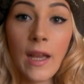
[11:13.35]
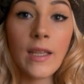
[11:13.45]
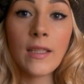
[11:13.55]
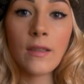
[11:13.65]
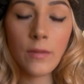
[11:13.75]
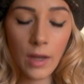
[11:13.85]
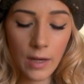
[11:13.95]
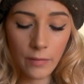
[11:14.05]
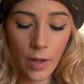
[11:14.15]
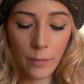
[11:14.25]
It's kind
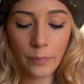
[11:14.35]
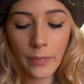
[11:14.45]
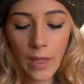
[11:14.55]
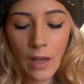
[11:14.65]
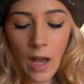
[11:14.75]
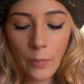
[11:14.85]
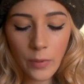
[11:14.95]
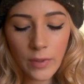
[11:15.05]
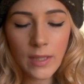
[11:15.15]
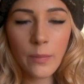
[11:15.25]
of I
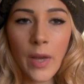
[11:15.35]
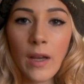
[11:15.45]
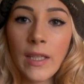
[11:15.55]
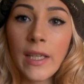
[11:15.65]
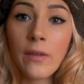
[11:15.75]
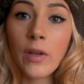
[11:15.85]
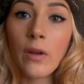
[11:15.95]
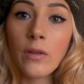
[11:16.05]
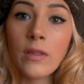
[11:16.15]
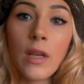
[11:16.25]
bought this about a year
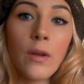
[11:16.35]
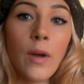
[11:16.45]
ago or so,